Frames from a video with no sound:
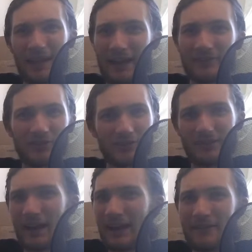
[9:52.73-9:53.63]
have
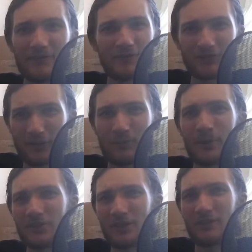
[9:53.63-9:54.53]
so much other
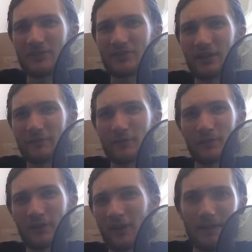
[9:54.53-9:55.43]
stuff going on.
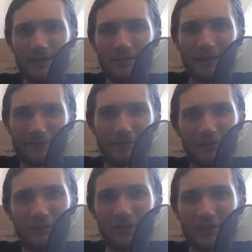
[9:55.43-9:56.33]
But
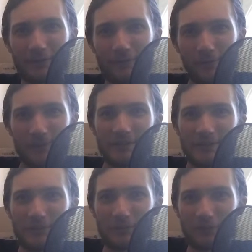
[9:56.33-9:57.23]
definitely looking forward
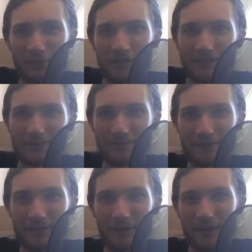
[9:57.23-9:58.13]
to learning some
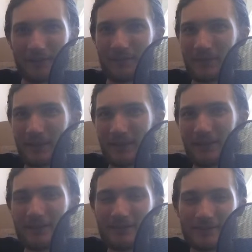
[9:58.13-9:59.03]
V-Ray.
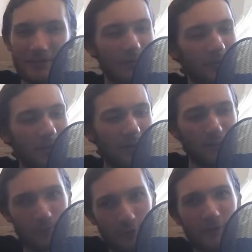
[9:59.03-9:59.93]
So
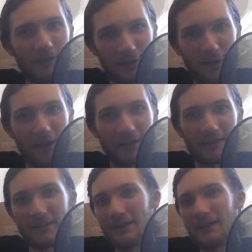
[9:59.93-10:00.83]
moving on,
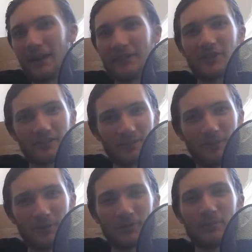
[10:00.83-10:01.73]
I talked
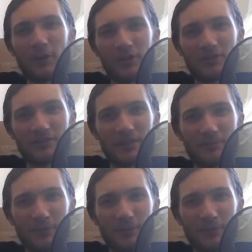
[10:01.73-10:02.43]
about the projects I'm